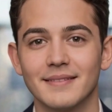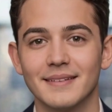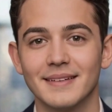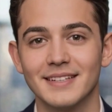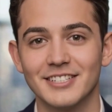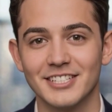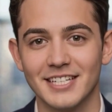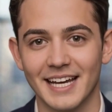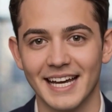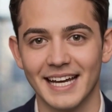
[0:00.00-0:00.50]

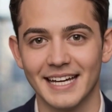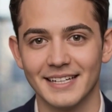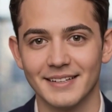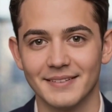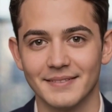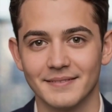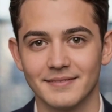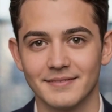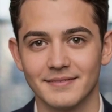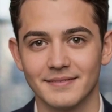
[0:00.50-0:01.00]
Today,
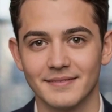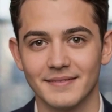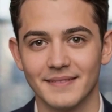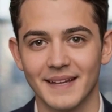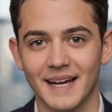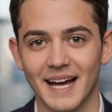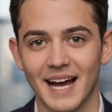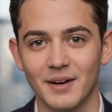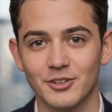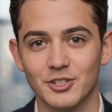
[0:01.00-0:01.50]

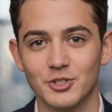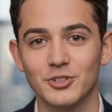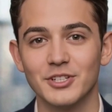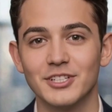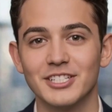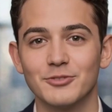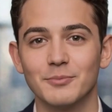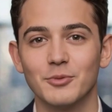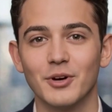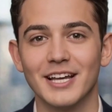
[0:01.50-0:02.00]
how
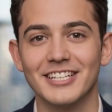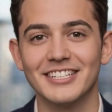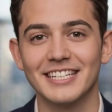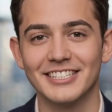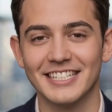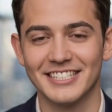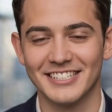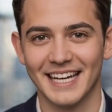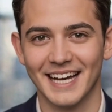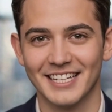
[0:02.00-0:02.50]
Unity's pricing
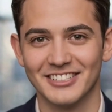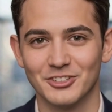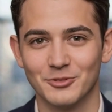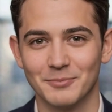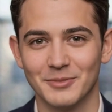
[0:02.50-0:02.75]
disaster